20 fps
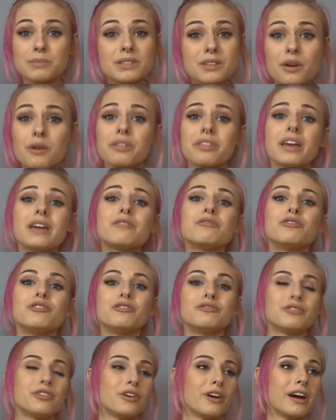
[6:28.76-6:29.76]
I'm so thankful
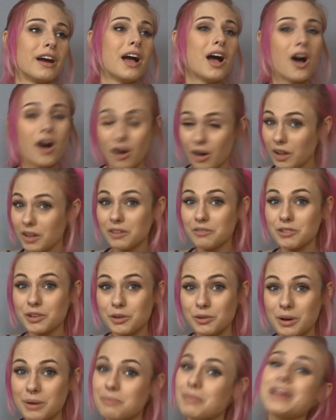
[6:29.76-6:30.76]
for all of
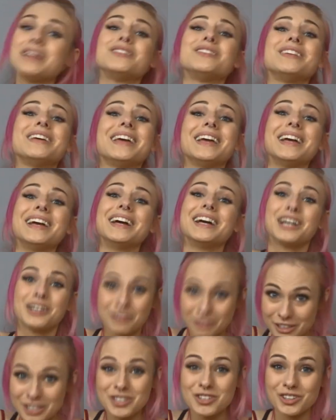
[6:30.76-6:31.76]
you amazing
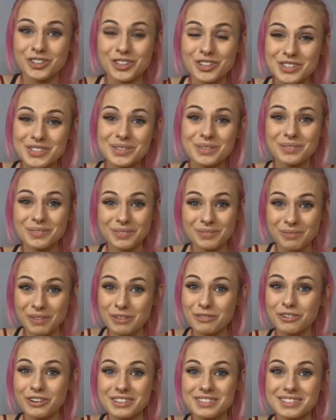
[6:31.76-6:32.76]
creatures.
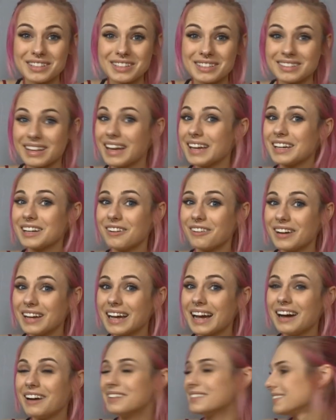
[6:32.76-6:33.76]
My voice is like
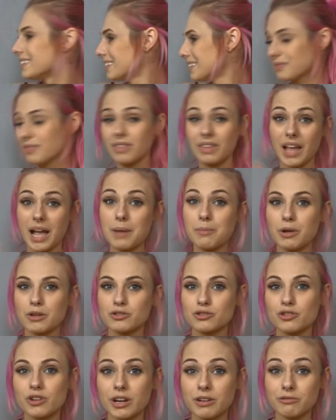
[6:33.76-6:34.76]
going out. I'm
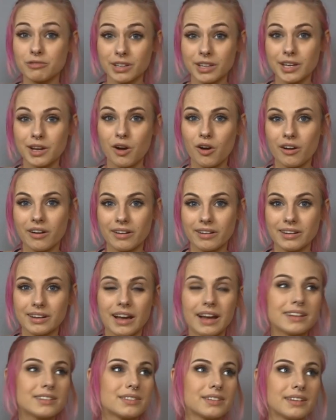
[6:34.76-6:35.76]
also trying really hard
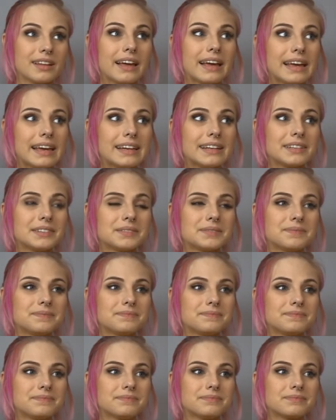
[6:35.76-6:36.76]
not to like
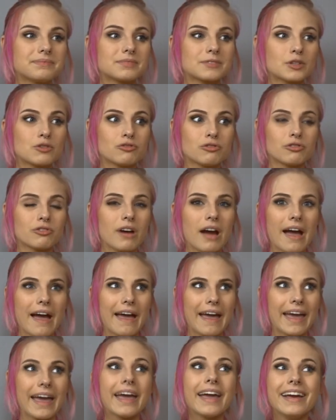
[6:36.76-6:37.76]

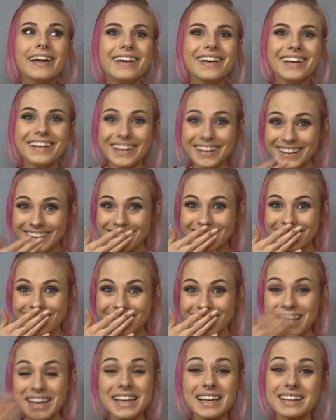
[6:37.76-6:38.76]
cry
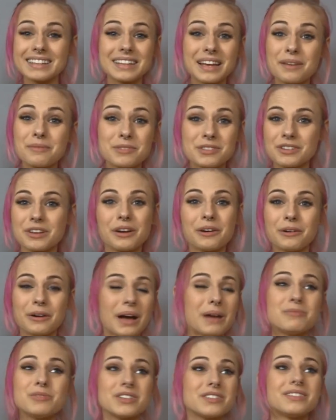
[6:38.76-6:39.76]
because I'm
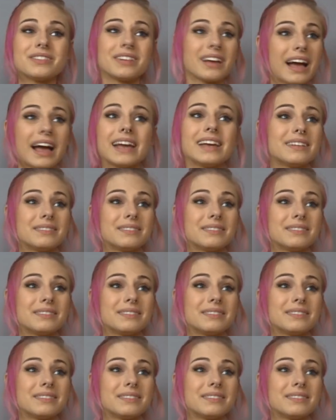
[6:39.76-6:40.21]
just